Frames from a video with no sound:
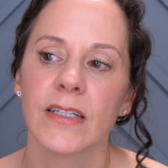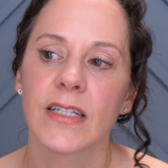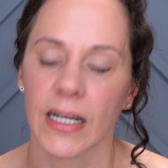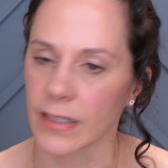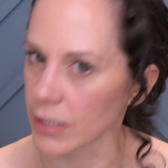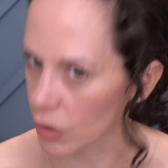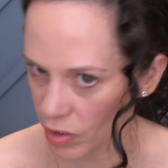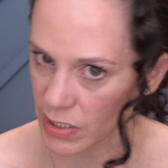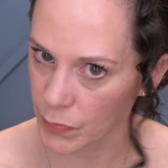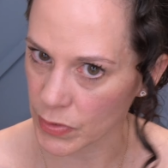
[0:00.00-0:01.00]
Technically, you're
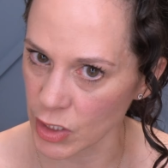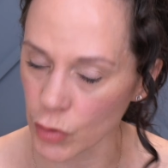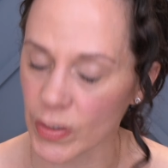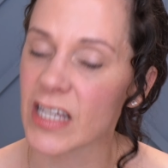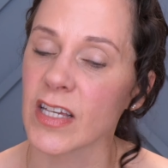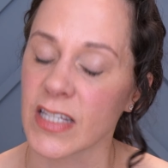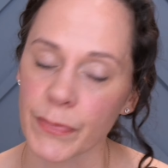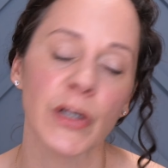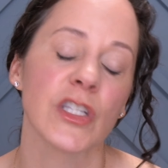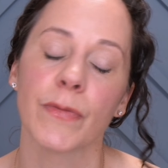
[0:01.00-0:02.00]
not supposed to do that. It's
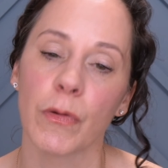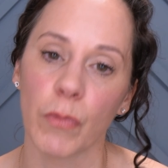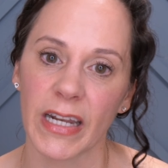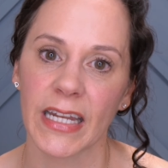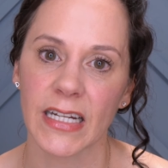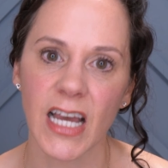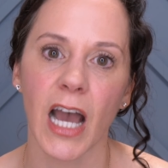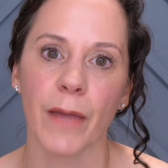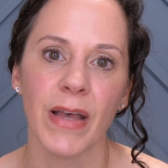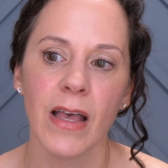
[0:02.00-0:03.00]
supposed to be one at a
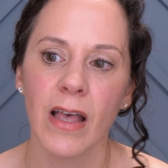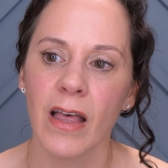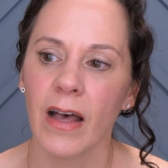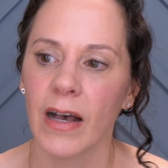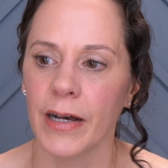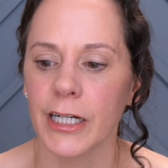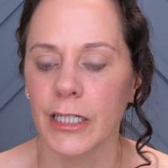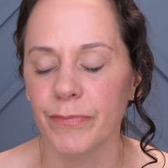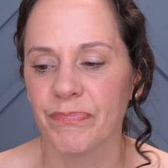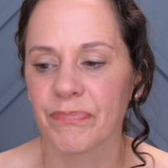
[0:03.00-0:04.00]
time.
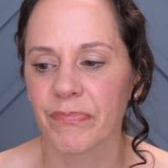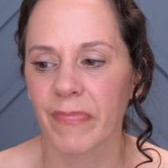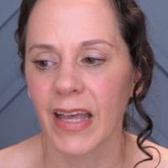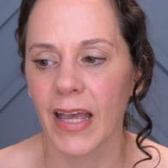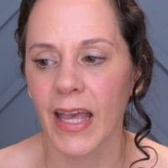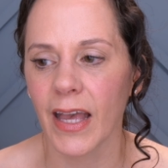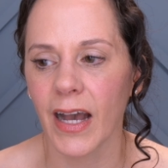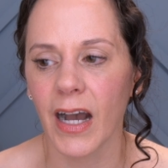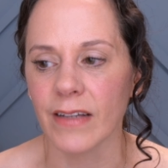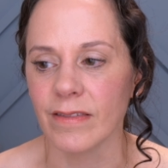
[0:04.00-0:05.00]

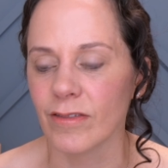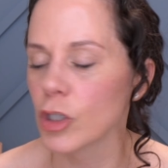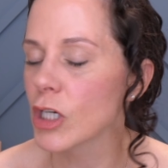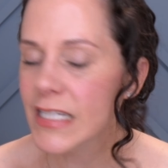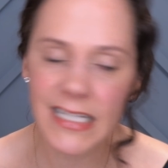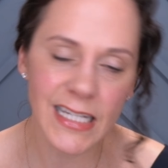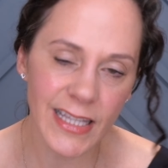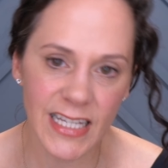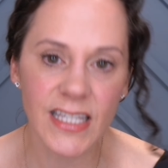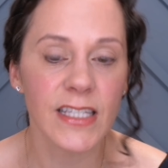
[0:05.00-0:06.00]
I looked into
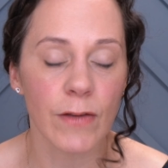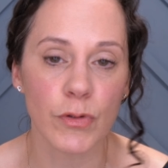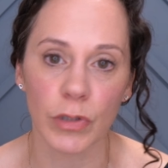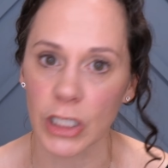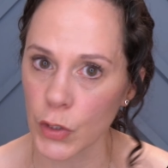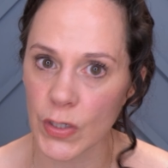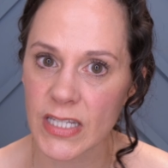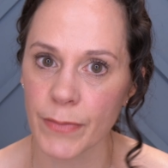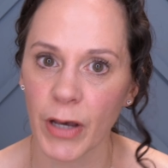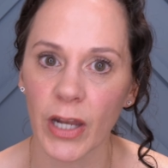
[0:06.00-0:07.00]
this because I was really curious
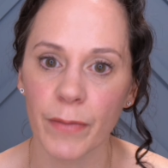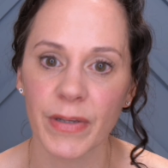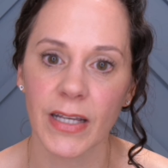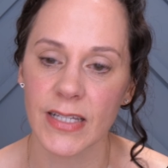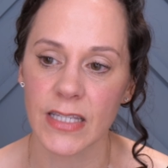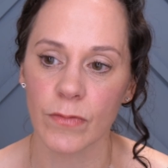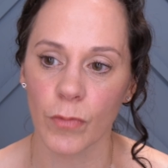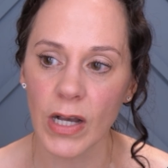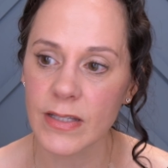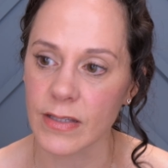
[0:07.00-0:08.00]
about it, because it
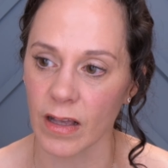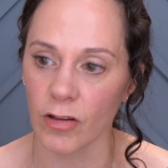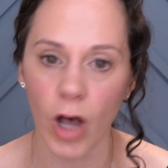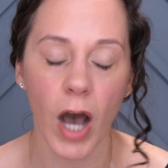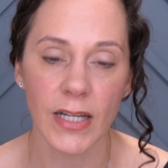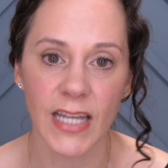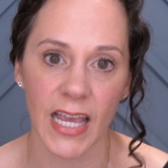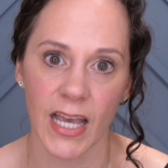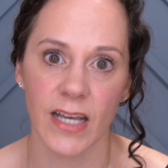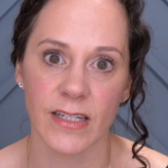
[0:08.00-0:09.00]
was a lot,
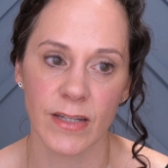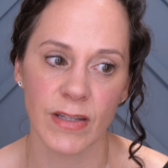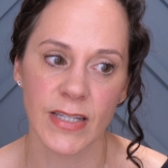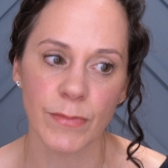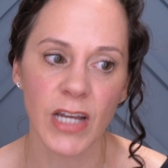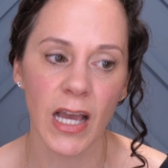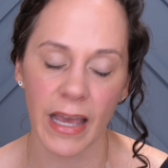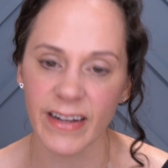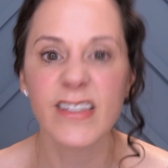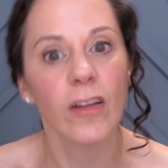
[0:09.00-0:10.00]
and
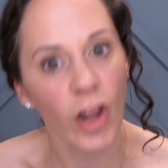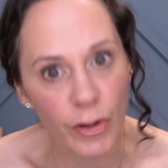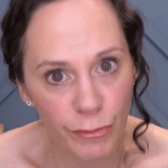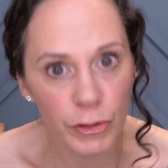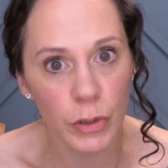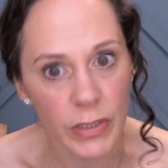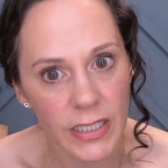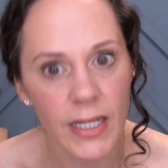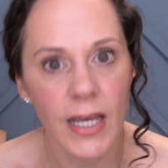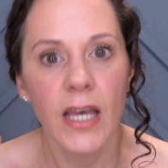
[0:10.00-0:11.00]
it's a lot of fluid.
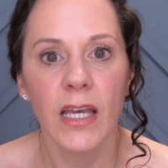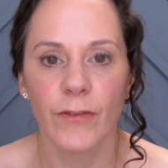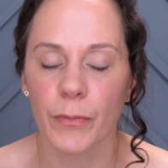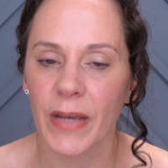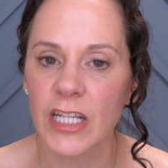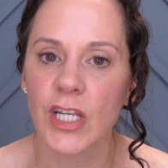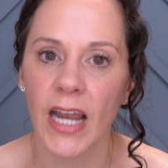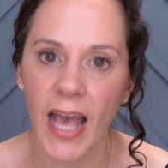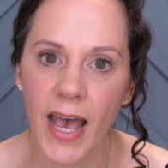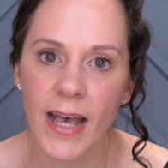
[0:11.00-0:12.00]
If your patient
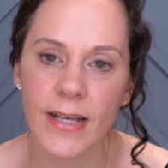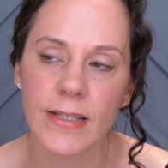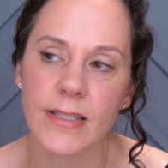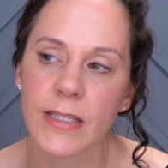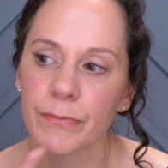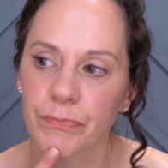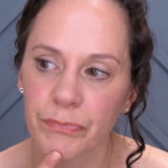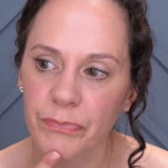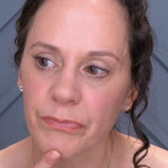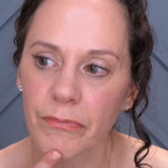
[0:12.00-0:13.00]
has
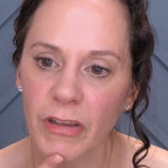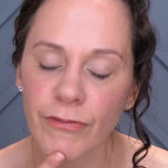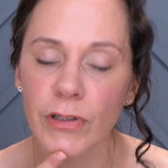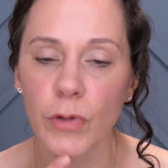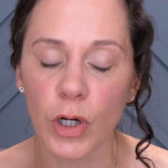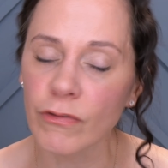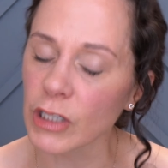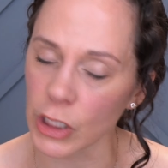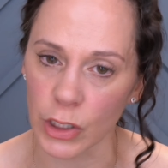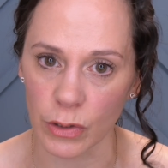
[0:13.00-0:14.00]
fluid
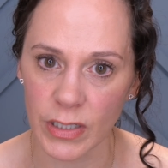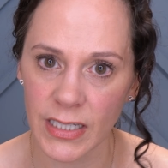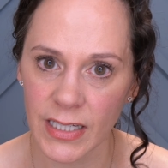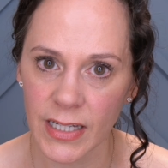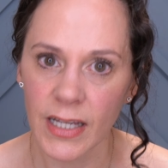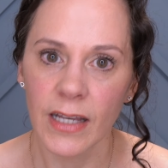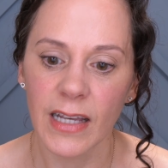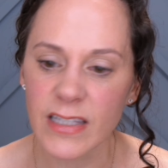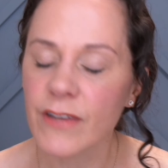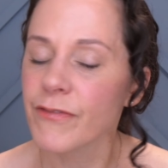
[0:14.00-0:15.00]
overload,
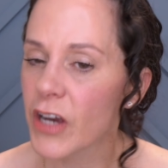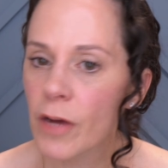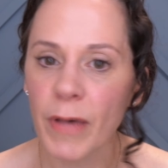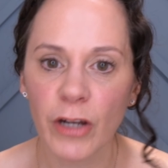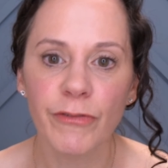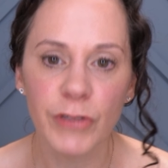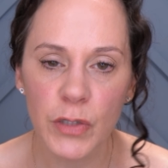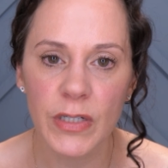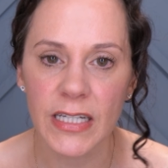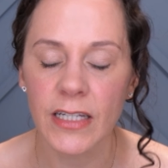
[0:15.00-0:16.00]
it's a fair amount of
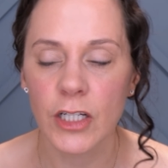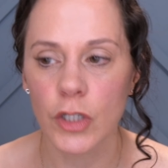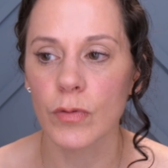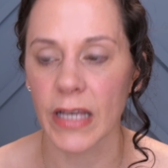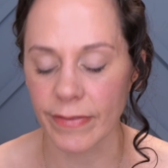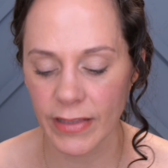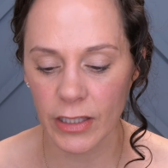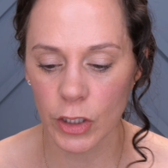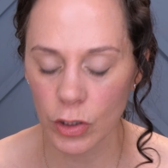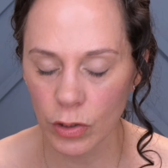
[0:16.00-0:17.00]
fluid to get the
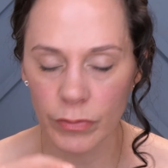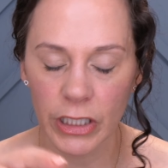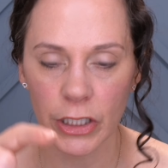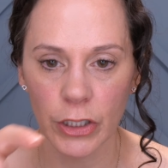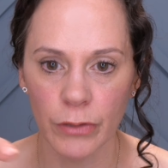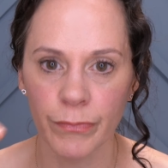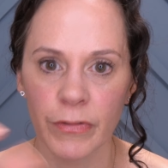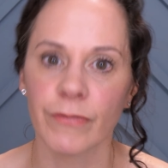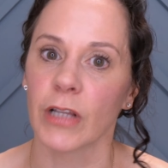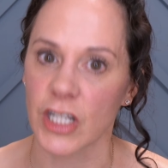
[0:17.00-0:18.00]
little,
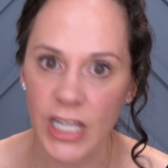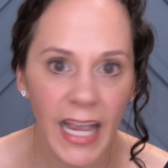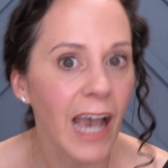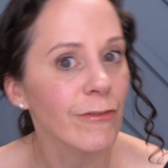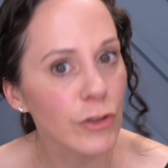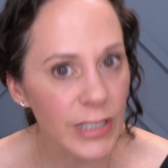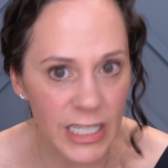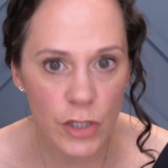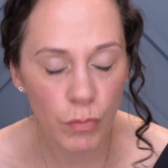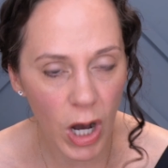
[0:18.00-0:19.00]
flushing after
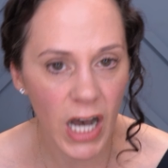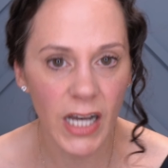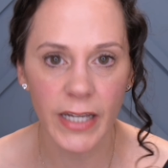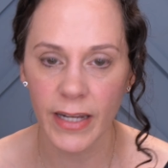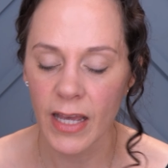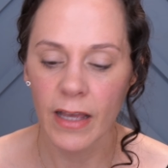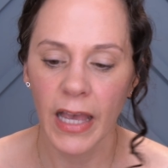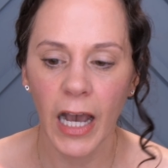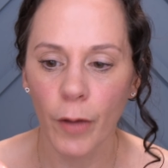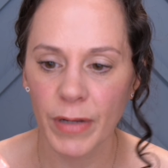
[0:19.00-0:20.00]
each one.
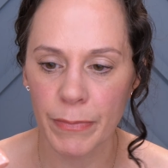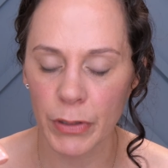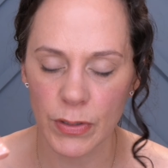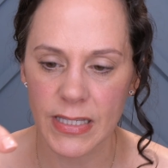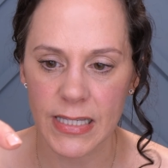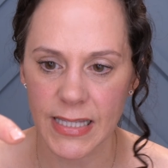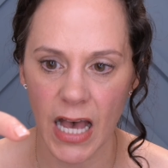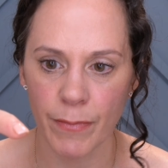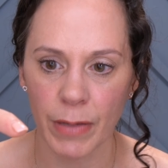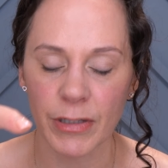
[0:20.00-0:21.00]
How many mils is
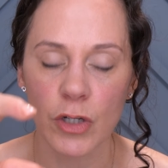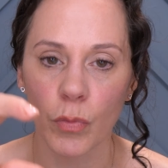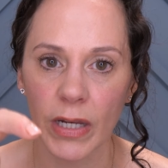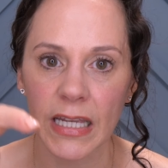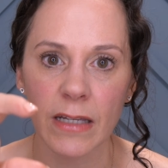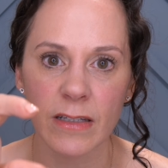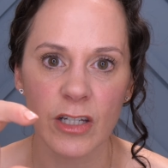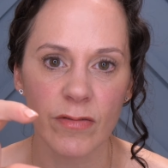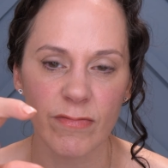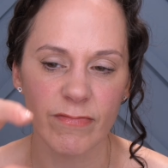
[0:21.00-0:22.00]
that? Maybe 20
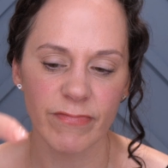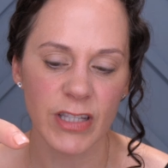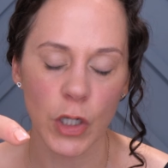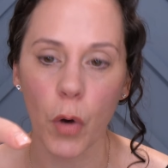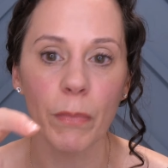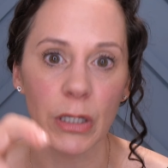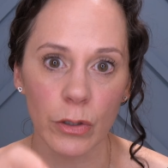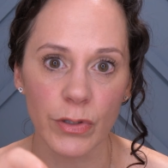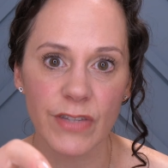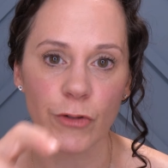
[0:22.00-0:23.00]
to so
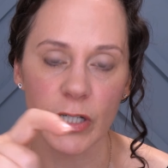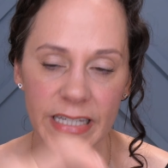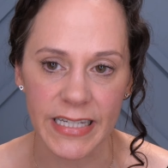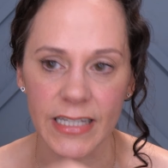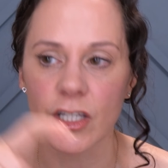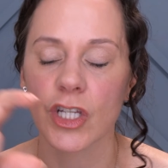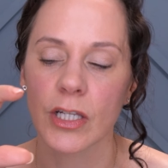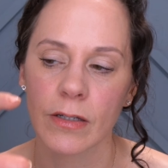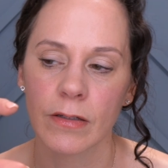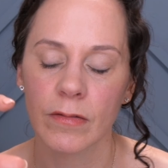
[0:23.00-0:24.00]
mils for each
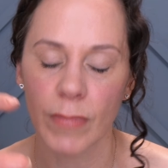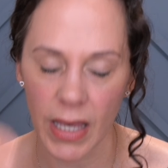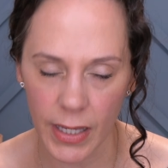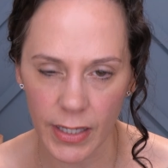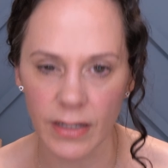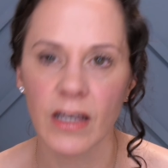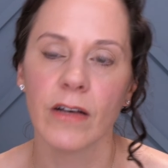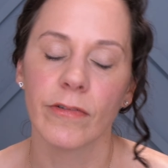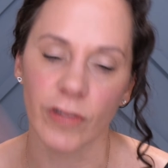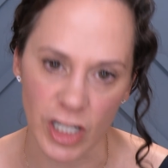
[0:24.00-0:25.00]
med.
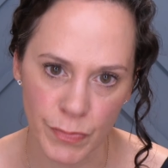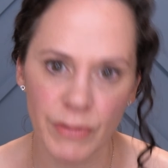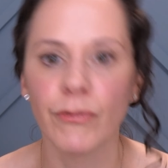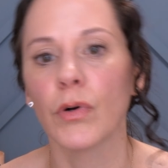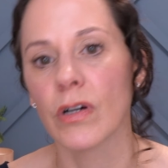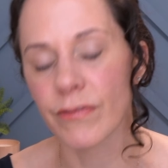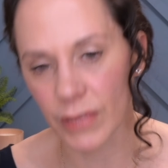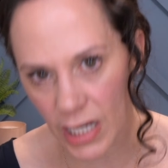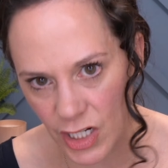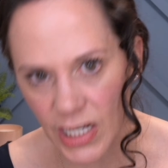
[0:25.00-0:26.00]
Flush before,
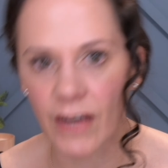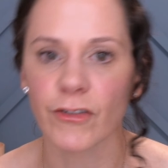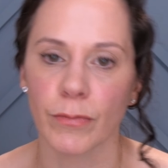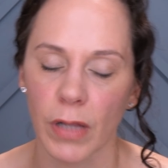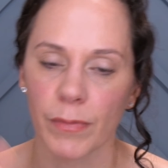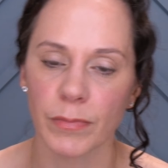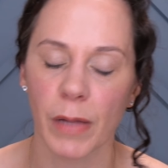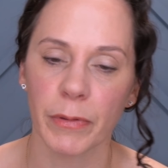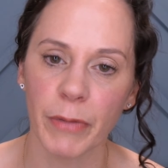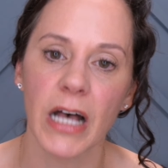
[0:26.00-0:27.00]
flush after, blah, blah, blah,
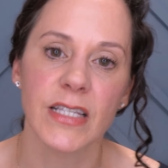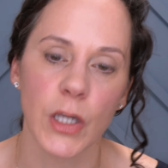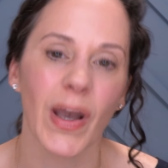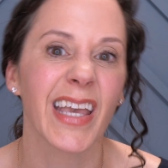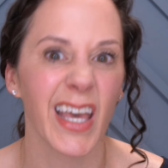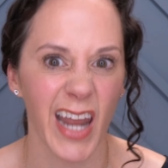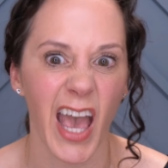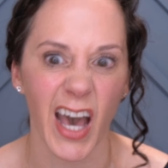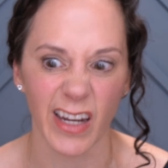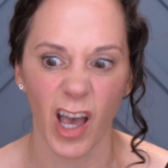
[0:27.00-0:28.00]
blah, blah. So it can
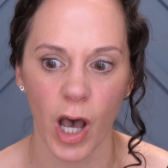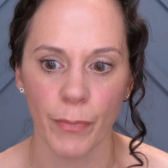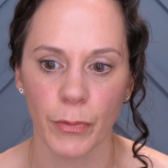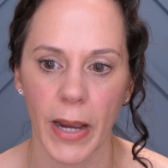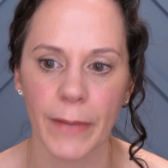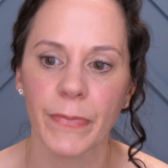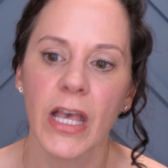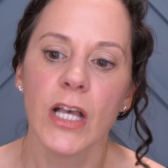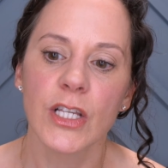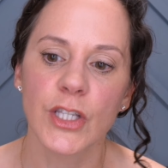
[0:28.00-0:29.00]
add up, right?
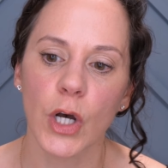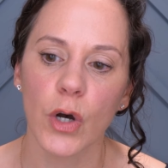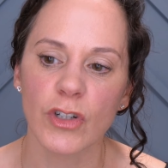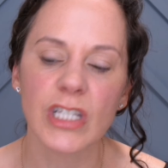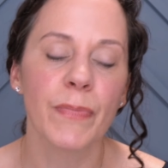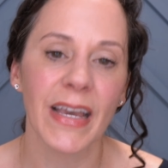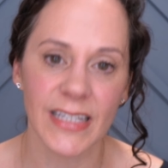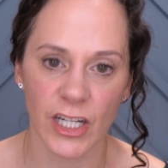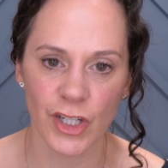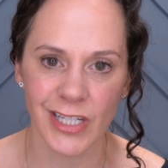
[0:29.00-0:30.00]
So just pay
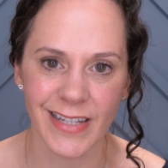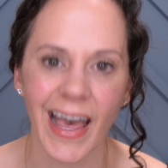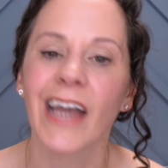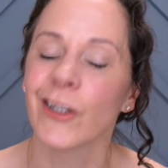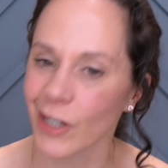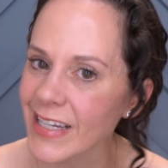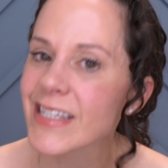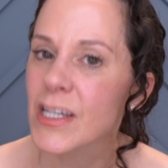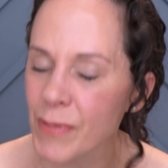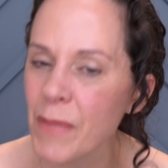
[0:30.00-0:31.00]
attention to that. You're going to
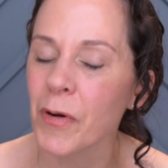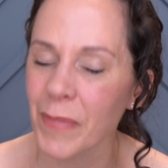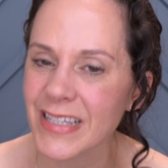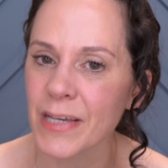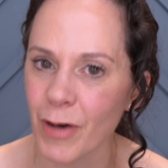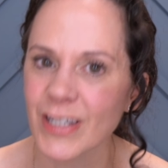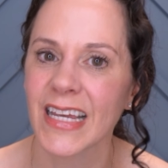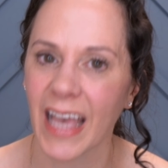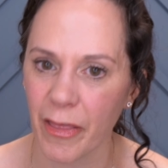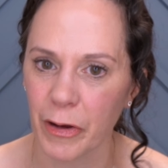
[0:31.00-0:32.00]
see people mix them all
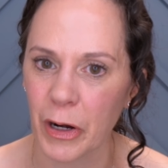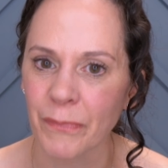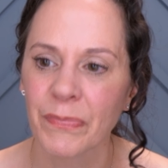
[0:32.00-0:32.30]
together.